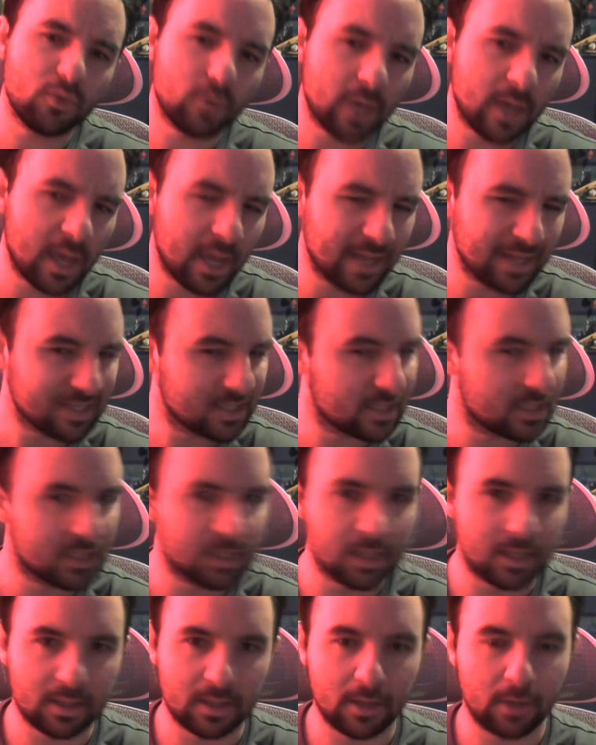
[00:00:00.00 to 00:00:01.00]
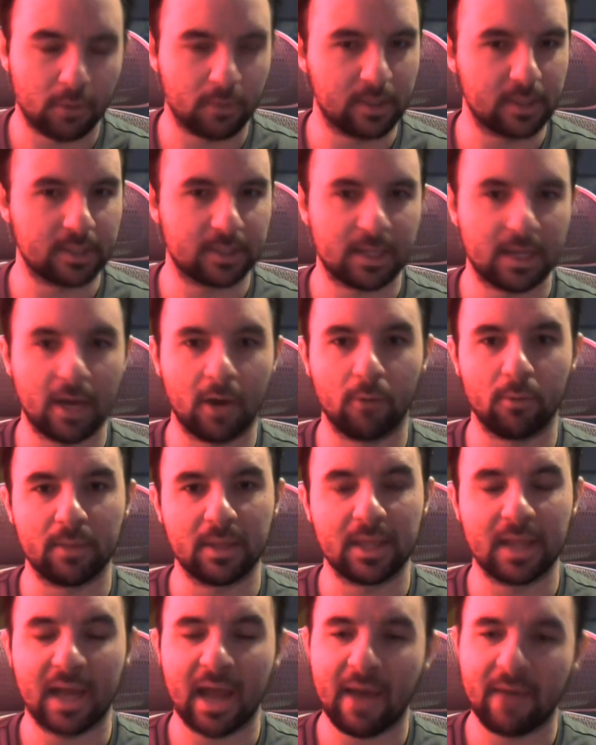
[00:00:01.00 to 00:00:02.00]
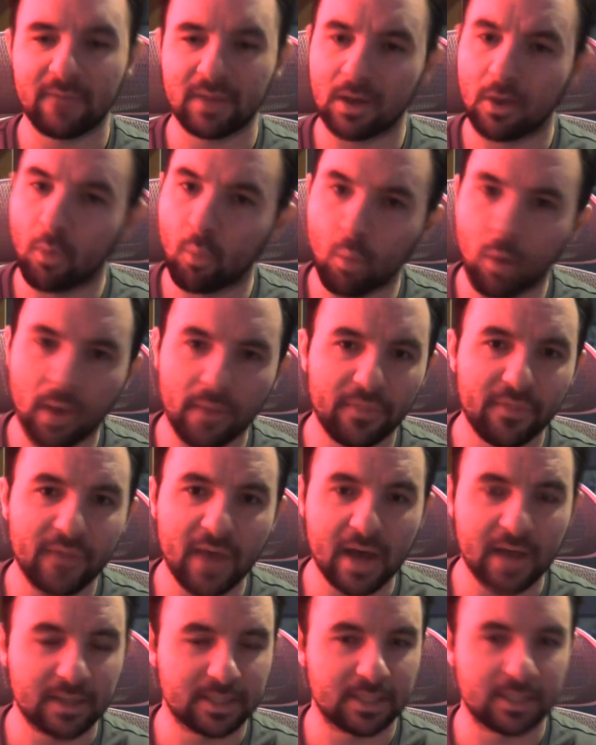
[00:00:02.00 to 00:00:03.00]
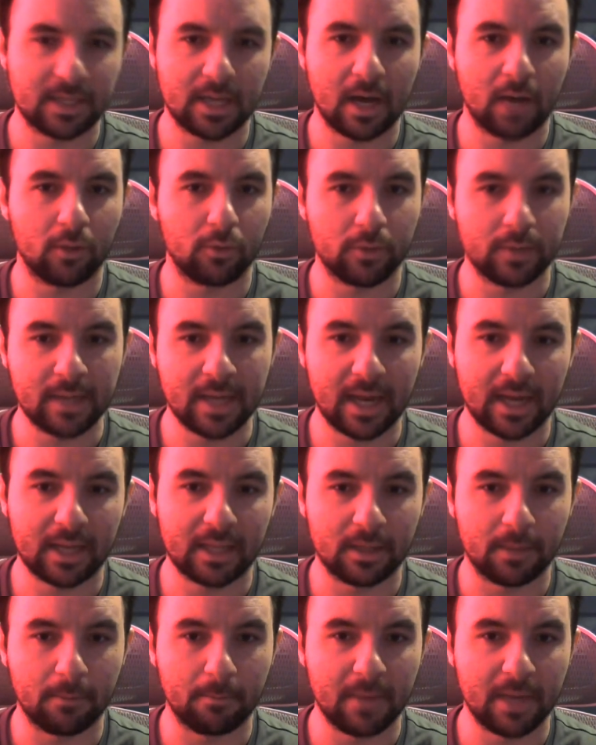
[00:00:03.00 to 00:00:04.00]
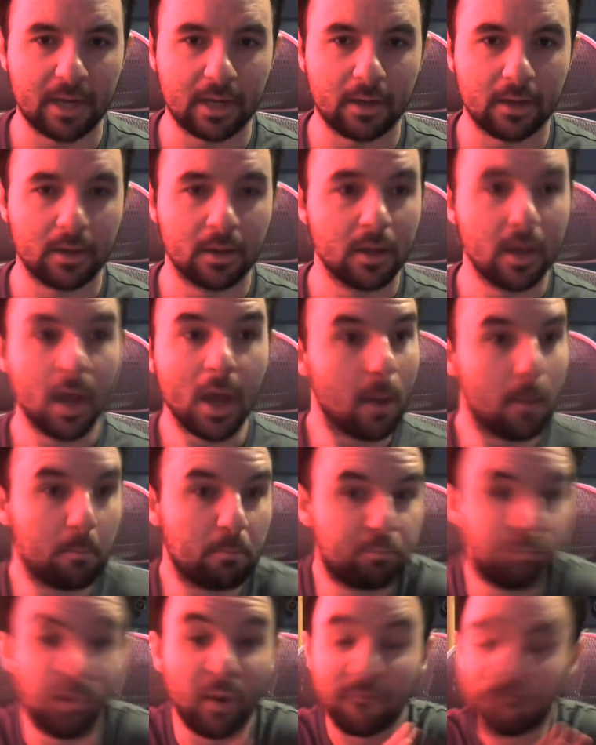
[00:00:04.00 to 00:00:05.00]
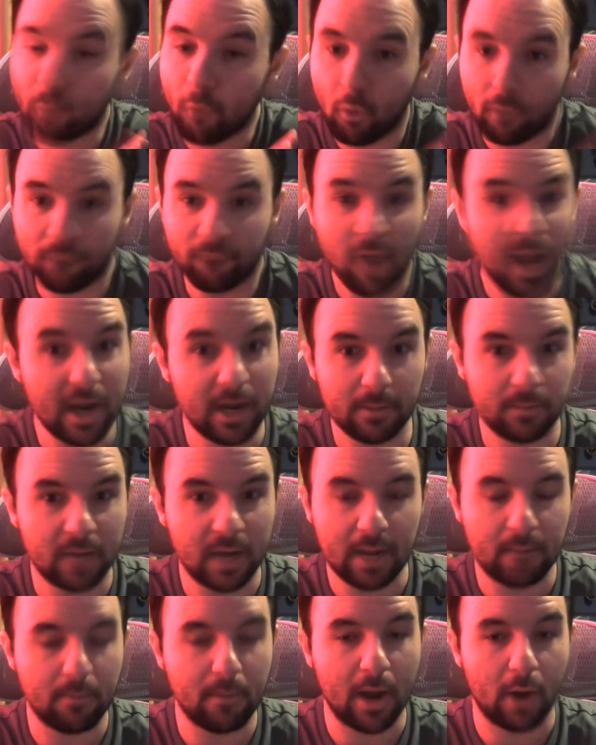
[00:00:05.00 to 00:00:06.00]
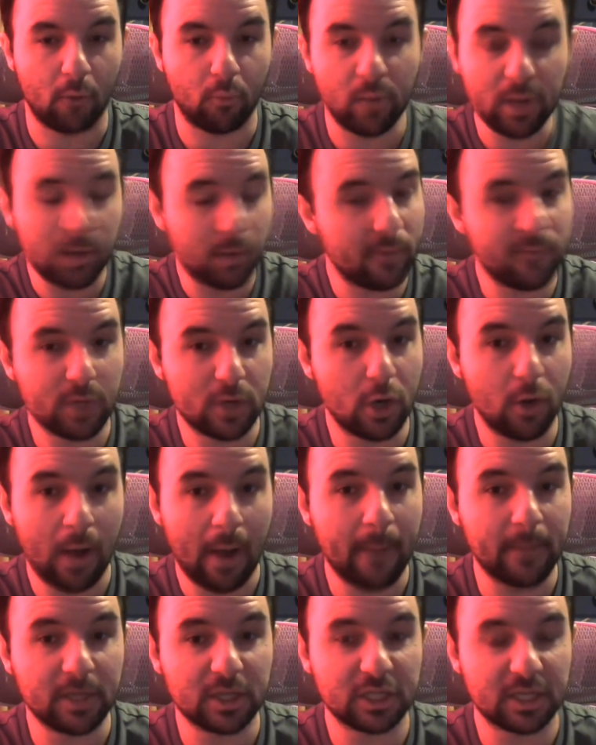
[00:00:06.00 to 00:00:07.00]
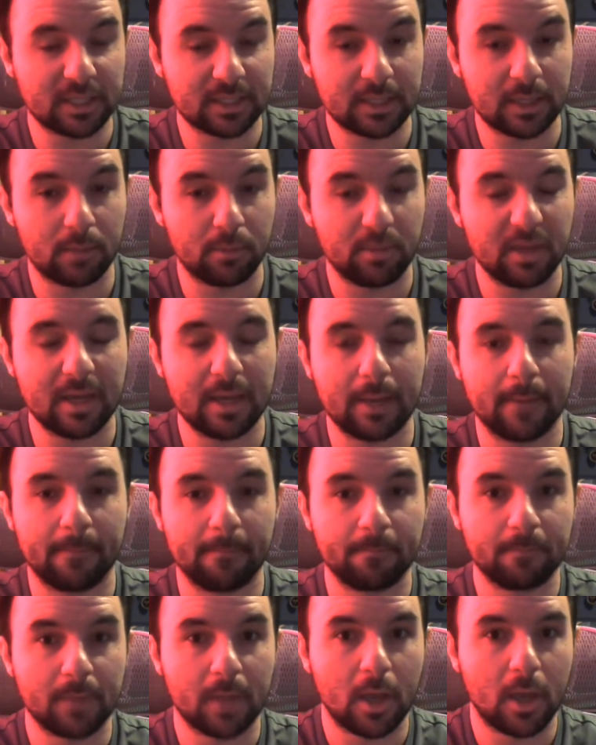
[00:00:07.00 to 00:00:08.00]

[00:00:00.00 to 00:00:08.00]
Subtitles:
can't sit there and tell me that having a $1,000 deck in the meta before Phantom Nightmare, we don't even know how much that's going to be.